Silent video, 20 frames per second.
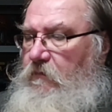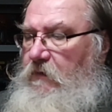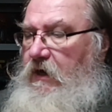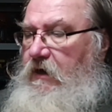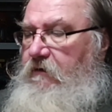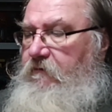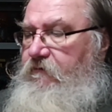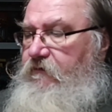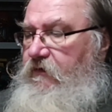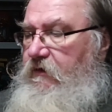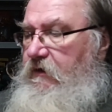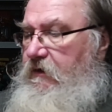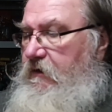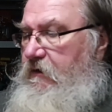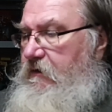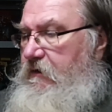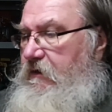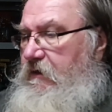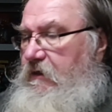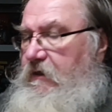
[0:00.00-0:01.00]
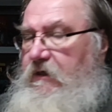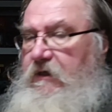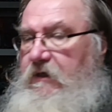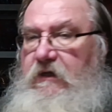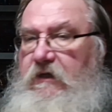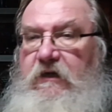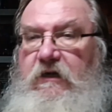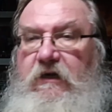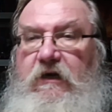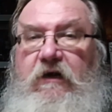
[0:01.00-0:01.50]
of the
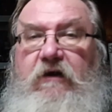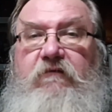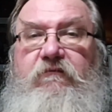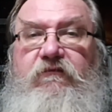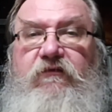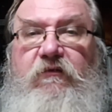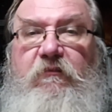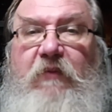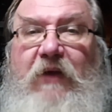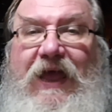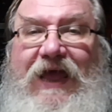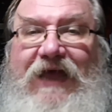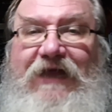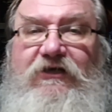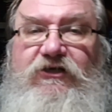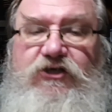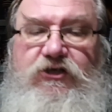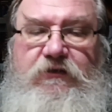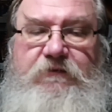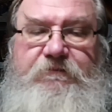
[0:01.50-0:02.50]
batch